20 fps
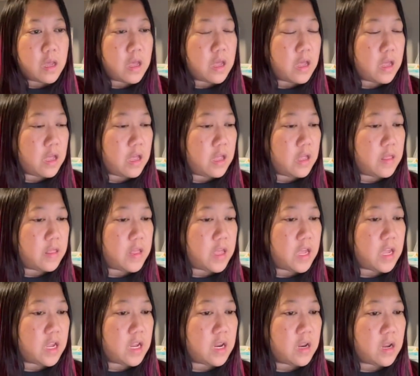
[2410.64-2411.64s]
And
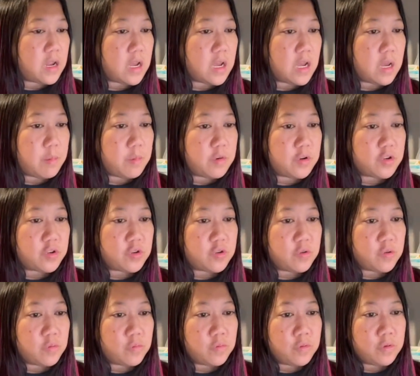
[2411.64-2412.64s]
then I'm going to show you
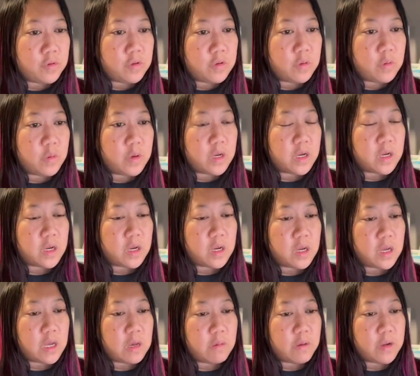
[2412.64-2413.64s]
really quick
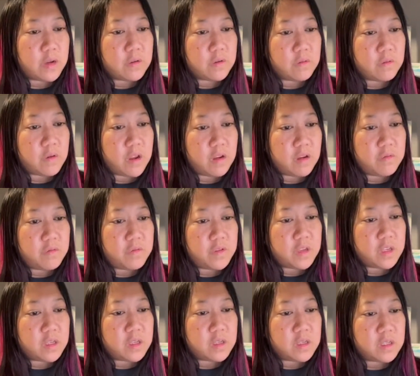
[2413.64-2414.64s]
how I do nail
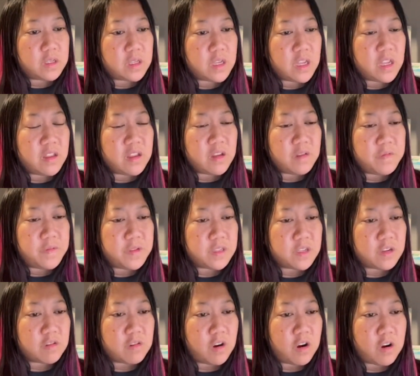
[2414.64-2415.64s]
fees. And nail fees
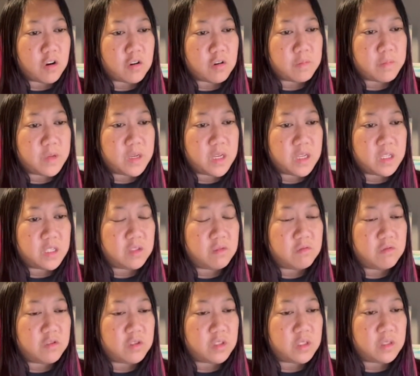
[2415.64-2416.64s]
aren't hard because you
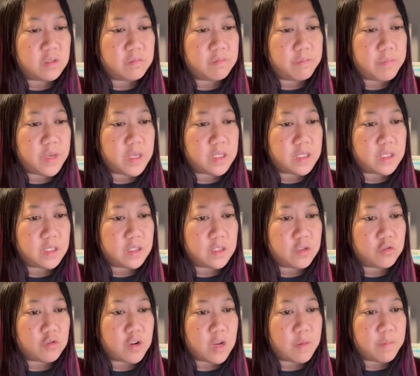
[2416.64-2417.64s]
just basically
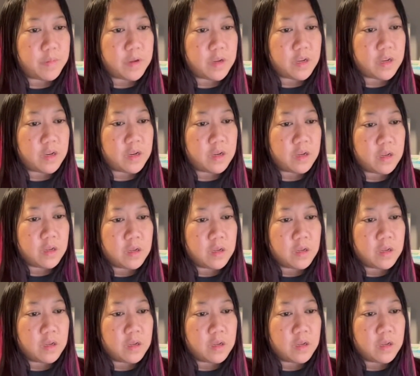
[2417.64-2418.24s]
drop in.